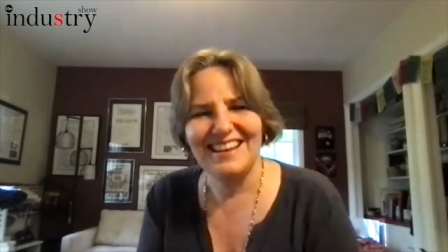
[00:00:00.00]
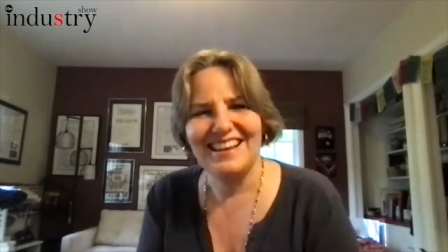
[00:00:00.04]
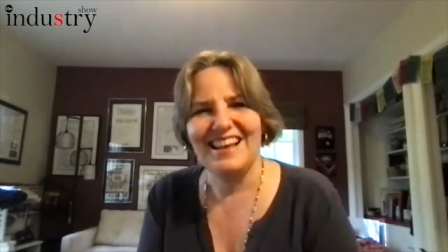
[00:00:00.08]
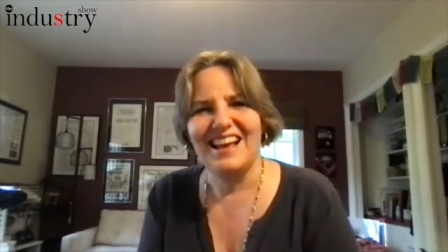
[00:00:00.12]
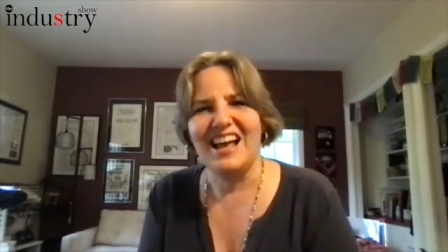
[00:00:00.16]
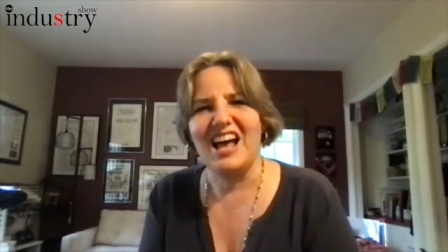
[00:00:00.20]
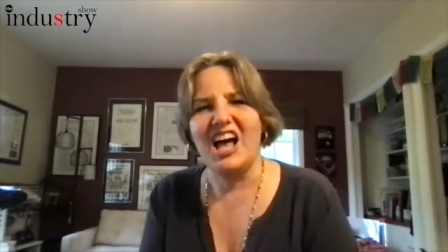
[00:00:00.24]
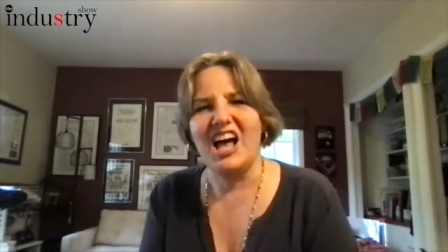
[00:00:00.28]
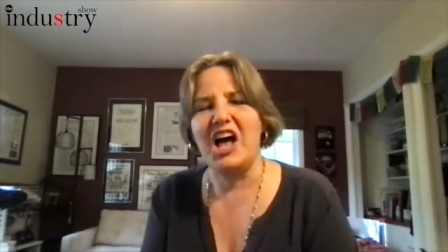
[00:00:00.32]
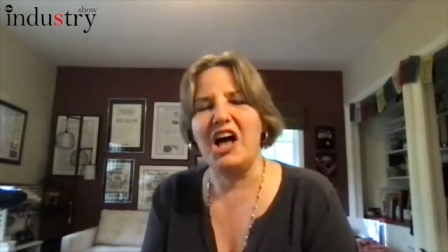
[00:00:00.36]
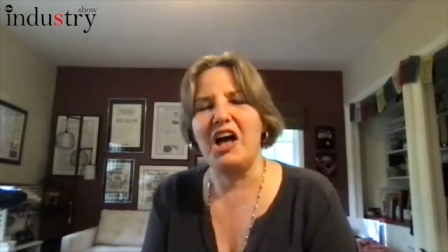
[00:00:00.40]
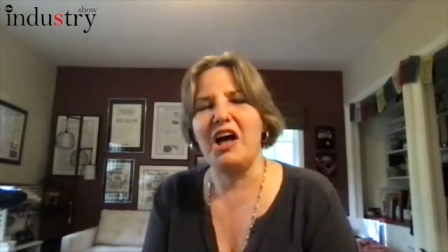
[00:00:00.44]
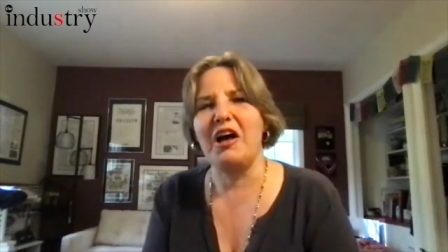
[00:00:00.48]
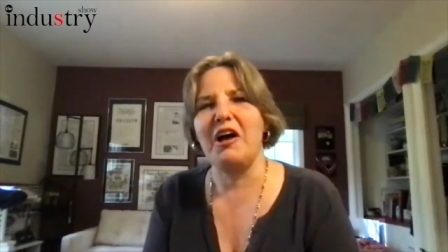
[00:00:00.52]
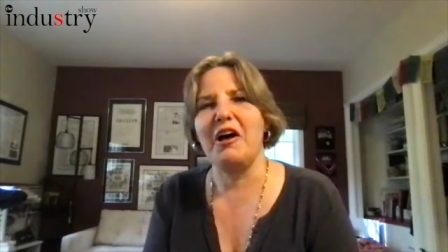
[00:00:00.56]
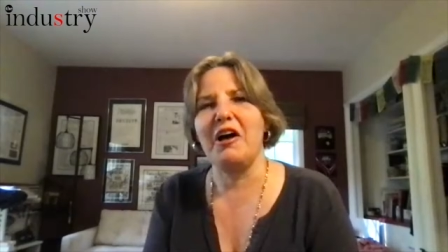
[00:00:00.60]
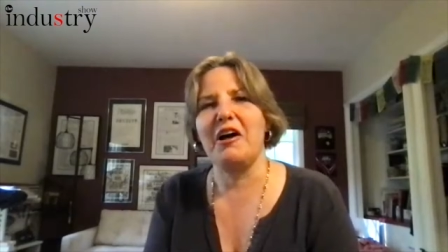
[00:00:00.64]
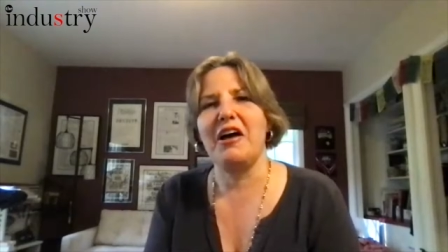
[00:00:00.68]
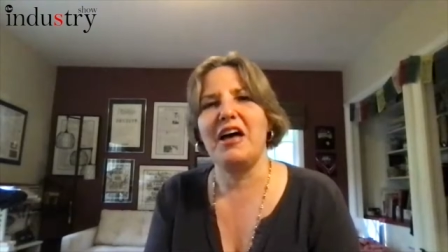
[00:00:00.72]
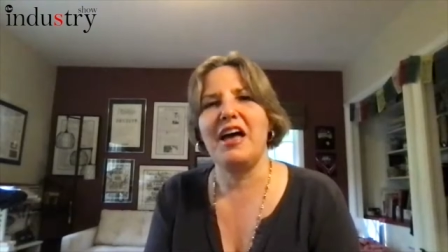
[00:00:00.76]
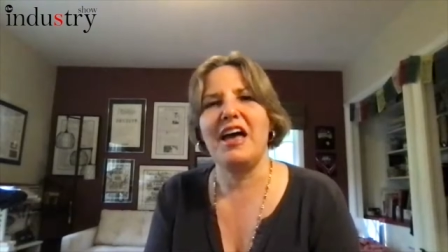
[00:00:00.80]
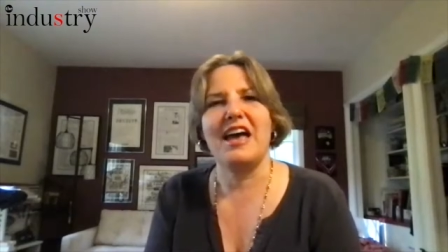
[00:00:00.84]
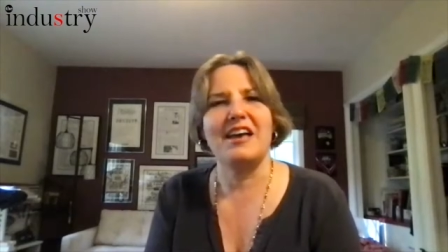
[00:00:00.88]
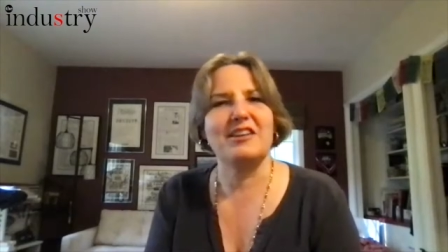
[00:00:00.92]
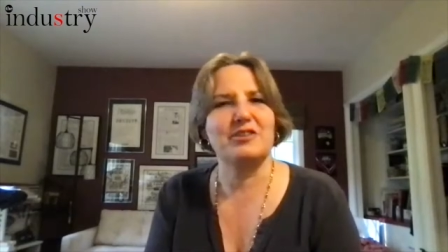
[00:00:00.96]

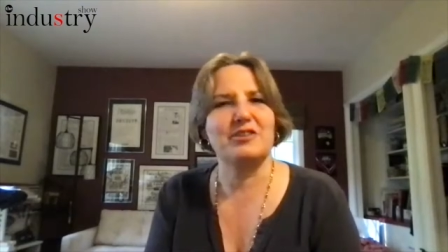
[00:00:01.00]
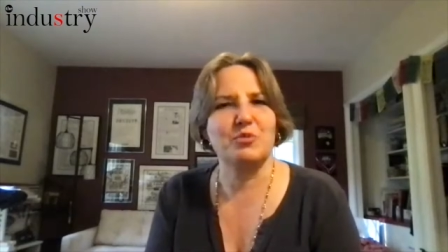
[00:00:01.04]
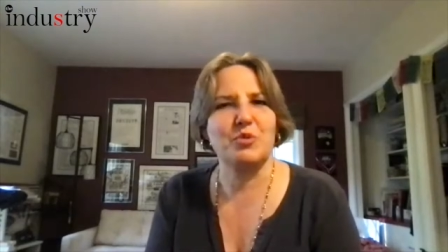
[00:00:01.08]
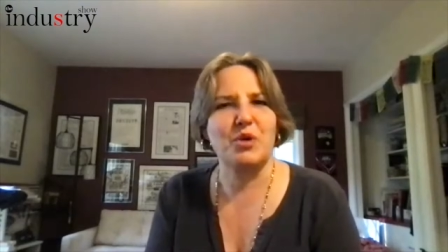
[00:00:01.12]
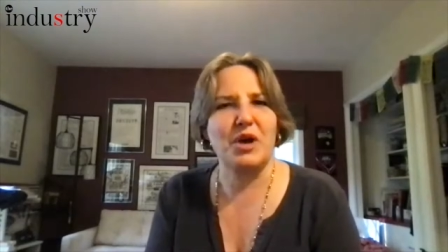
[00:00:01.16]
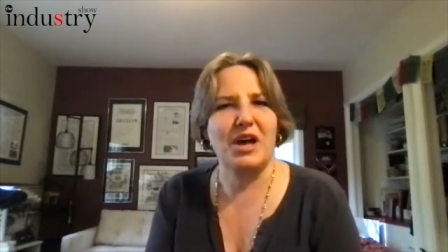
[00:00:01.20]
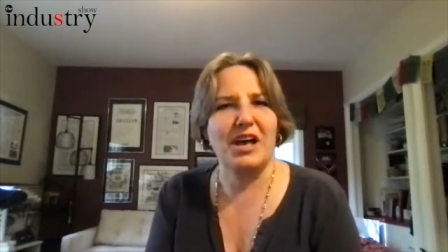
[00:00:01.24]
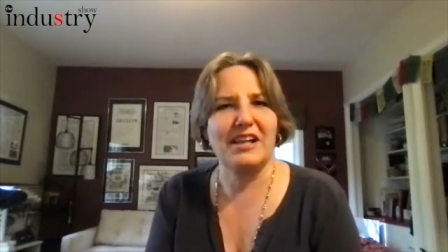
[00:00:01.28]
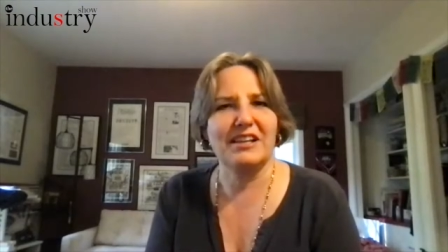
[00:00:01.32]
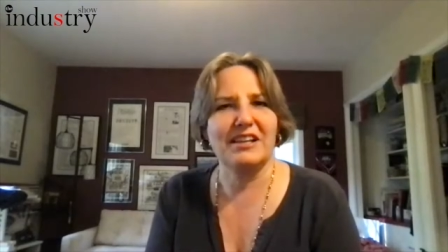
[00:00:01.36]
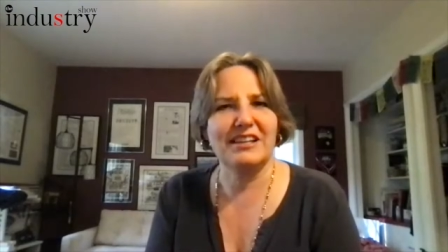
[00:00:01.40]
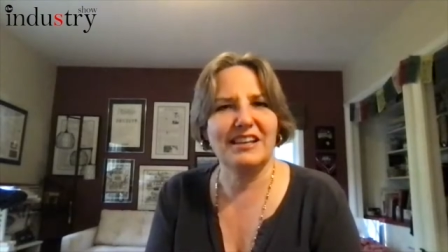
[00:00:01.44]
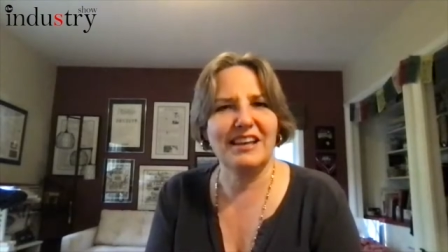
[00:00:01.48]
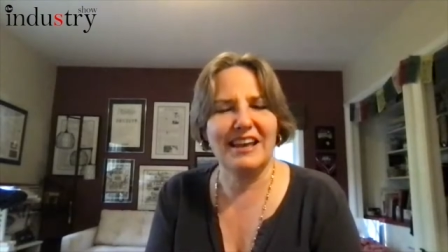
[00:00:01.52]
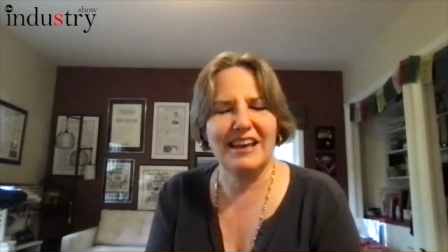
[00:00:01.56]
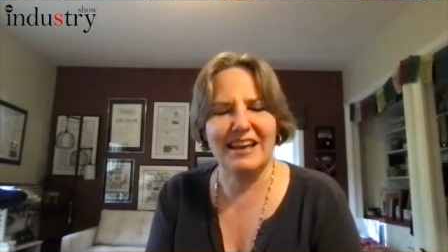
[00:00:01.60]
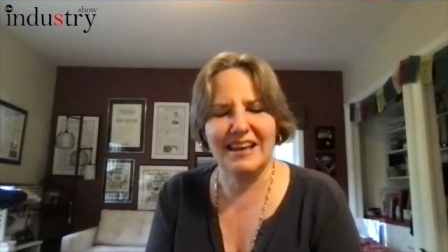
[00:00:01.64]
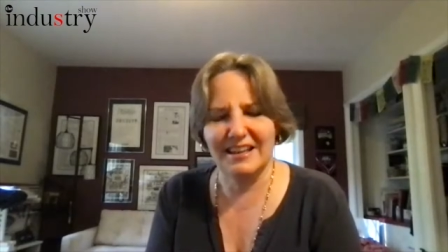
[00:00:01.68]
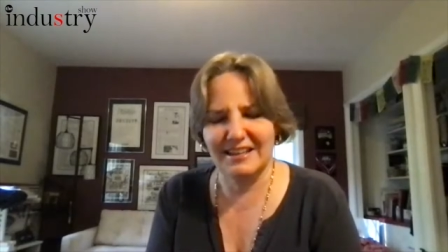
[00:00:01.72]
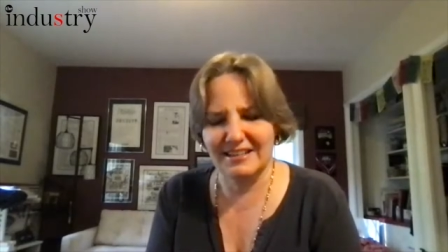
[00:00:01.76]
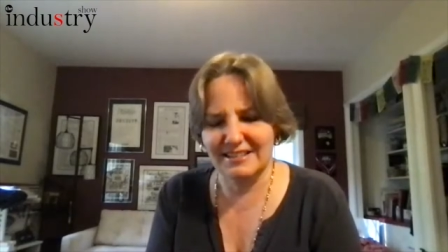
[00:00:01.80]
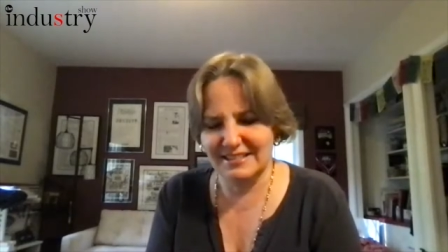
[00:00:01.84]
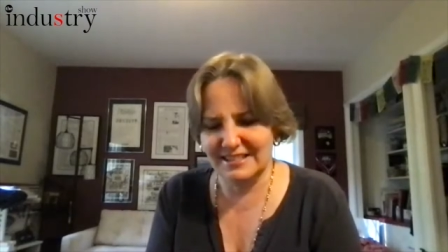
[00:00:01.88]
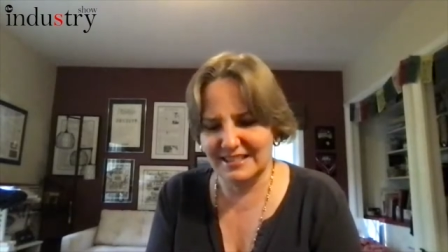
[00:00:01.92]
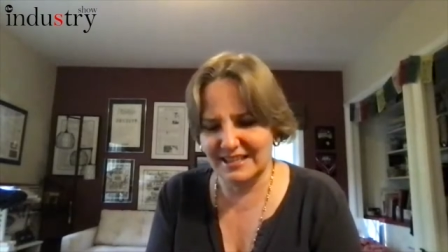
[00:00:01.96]
as well.
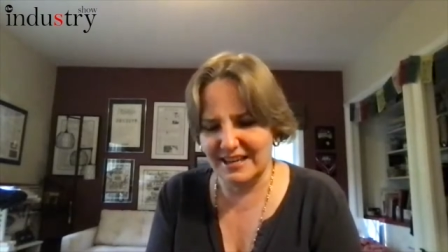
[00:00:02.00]
And